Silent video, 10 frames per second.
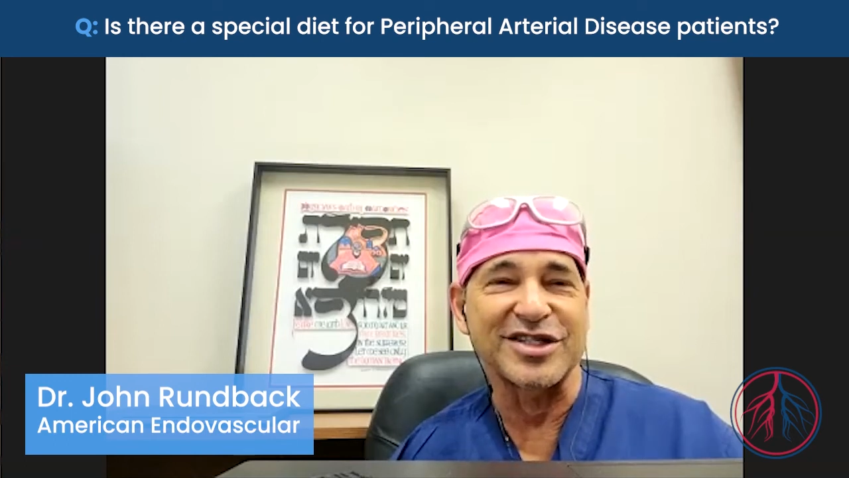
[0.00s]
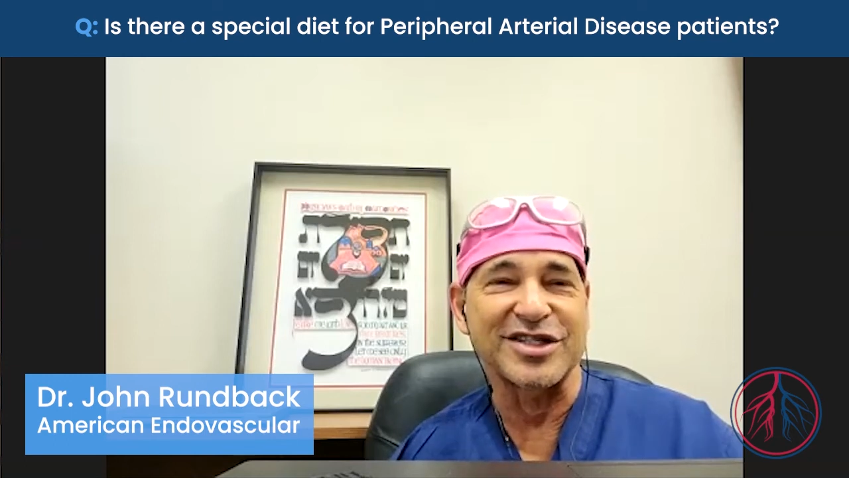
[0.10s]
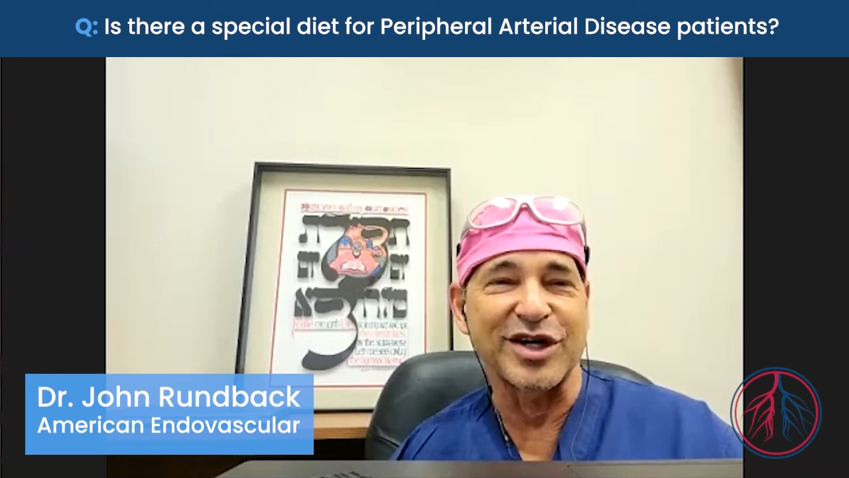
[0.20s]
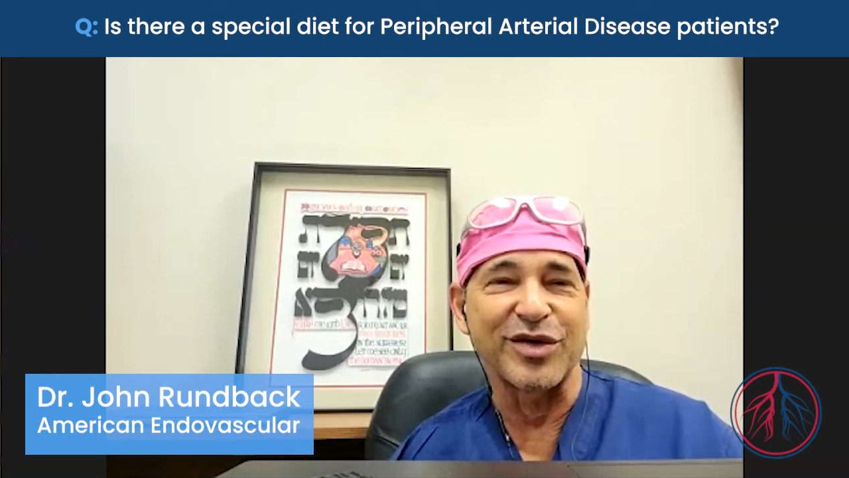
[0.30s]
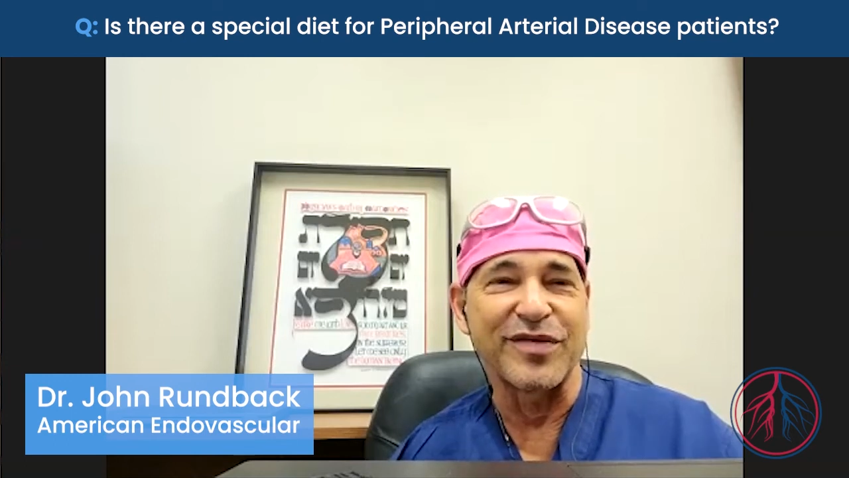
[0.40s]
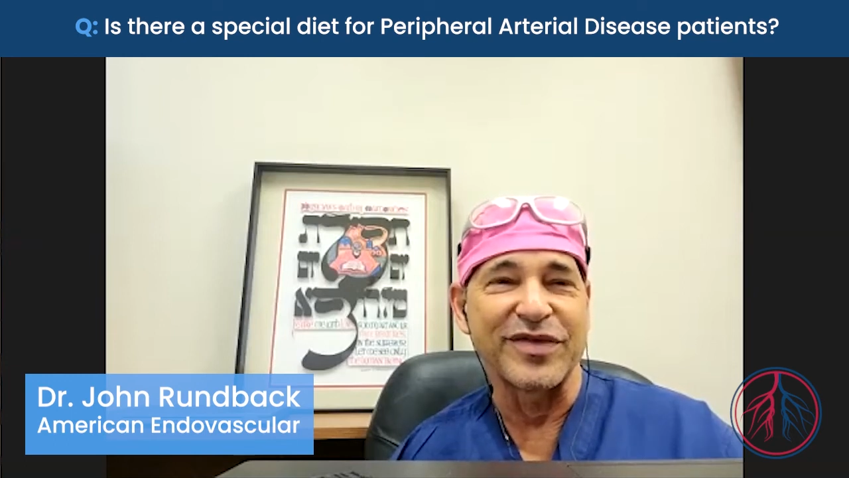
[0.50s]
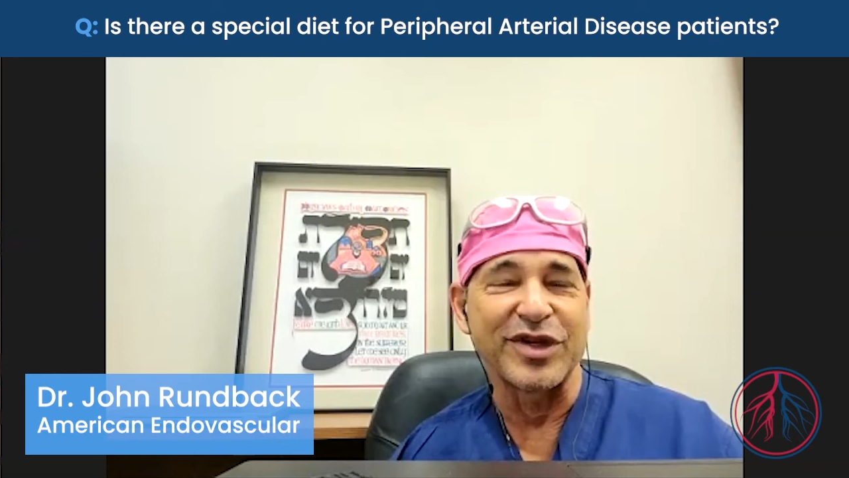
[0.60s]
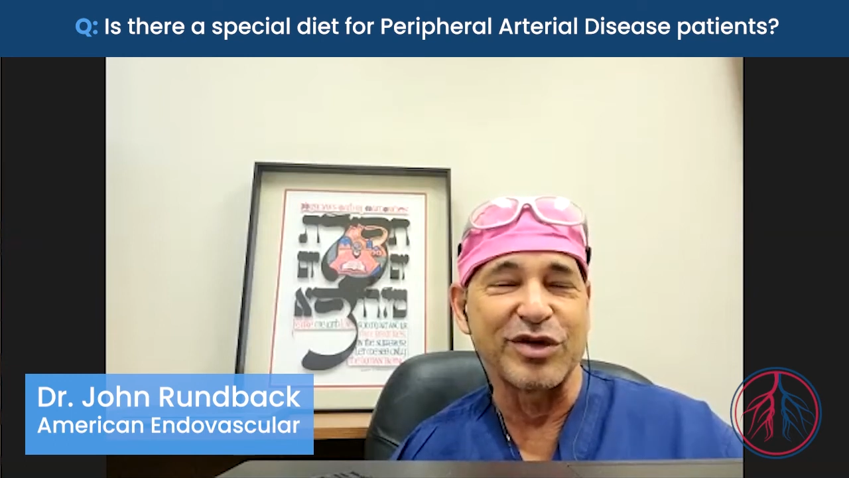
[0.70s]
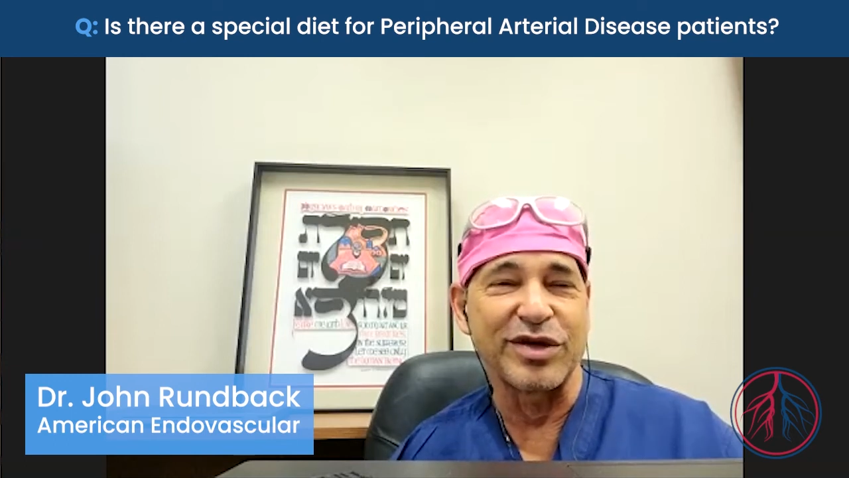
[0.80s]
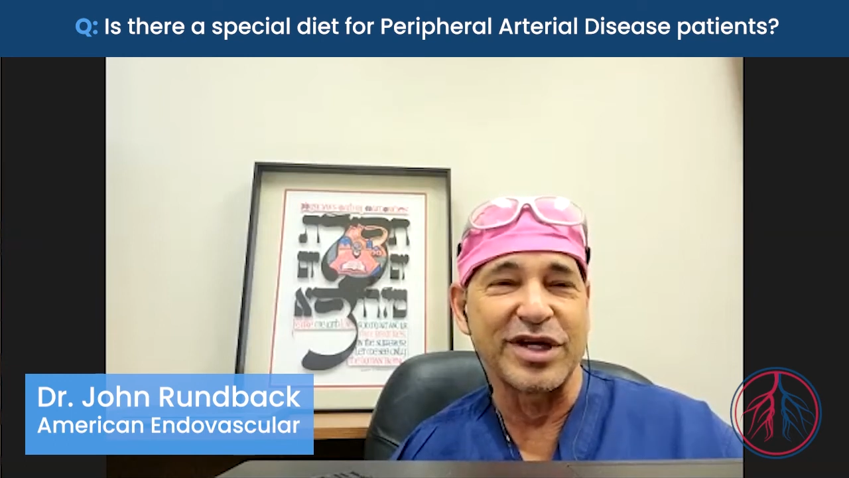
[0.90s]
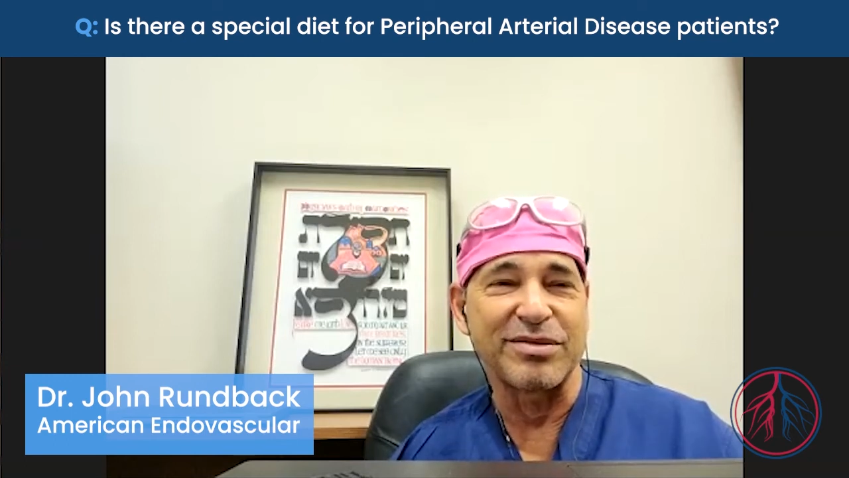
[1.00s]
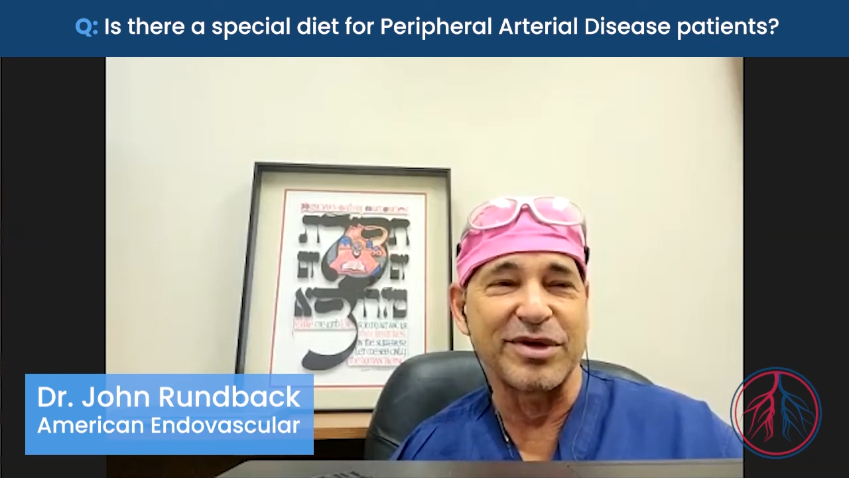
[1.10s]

So you need to be,